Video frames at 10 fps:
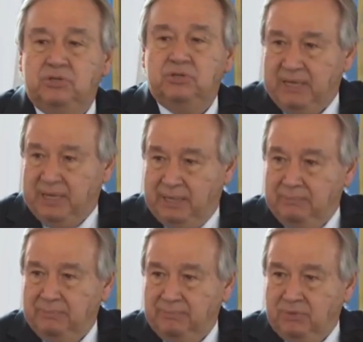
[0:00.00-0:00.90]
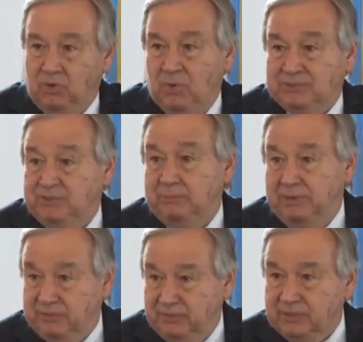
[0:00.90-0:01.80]
became quite
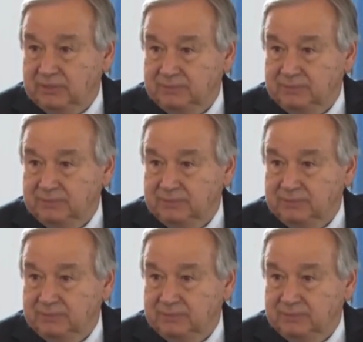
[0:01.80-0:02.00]
dramatic.